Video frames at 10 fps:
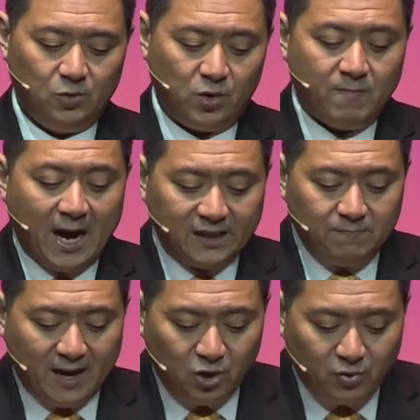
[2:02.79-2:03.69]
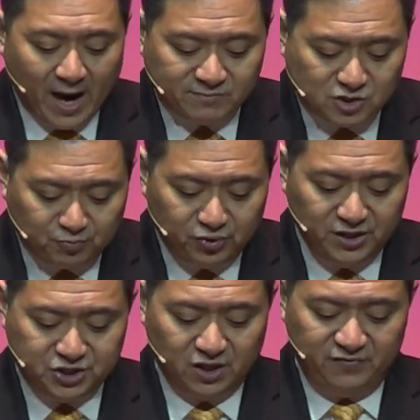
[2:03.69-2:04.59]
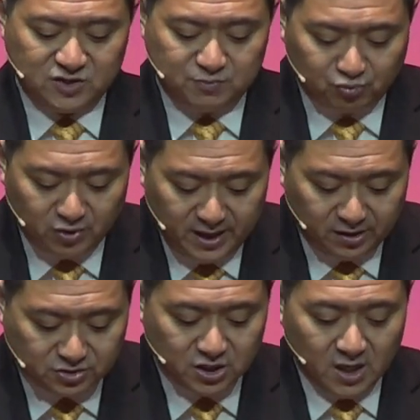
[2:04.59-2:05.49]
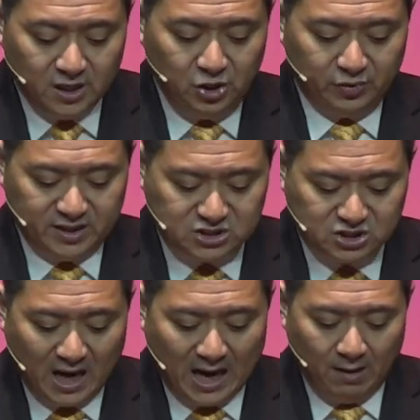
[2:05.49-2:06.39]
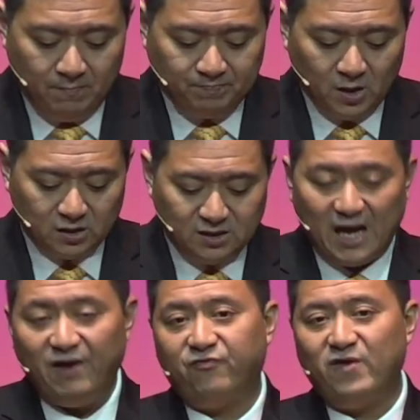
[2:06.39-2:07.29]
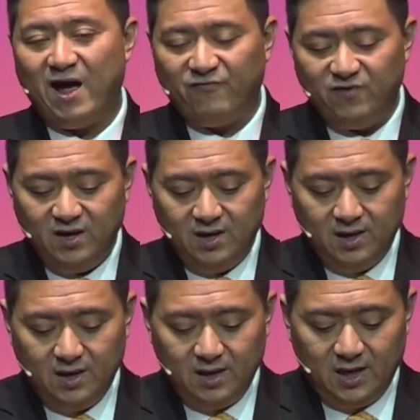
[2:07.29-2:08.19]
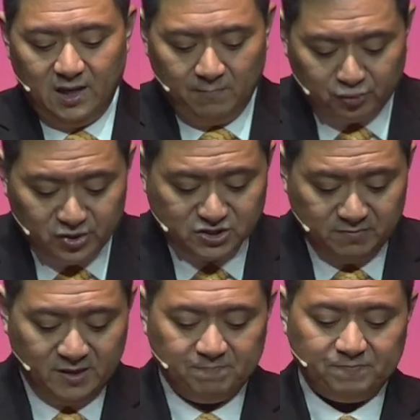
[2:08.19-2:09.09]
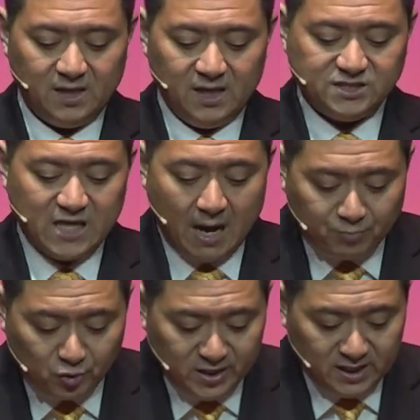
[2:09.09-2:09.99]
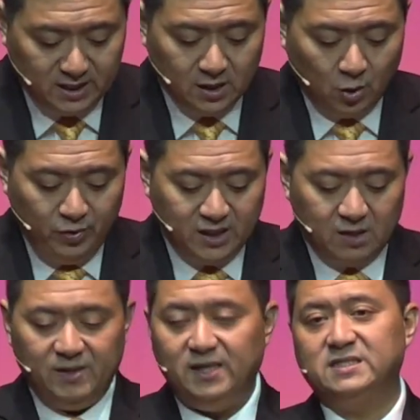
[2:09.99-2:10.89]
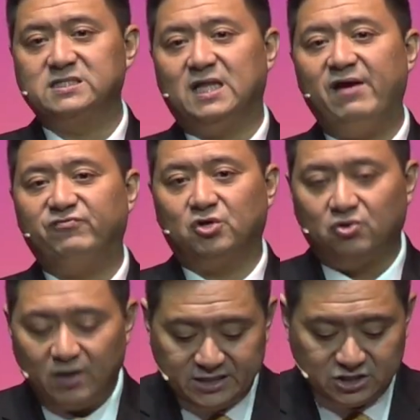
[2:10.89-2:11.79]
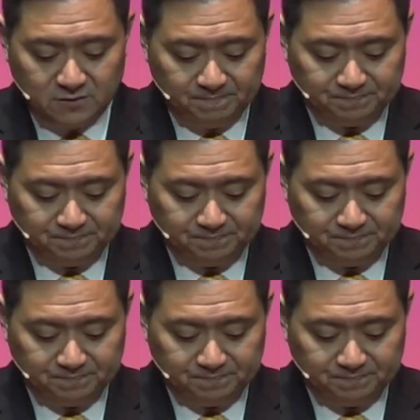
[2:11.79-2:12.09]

Reminded by Graham's preaching of his prayers during his time on the life raft and imprisonment, Zamperini recommitted his life to Christ.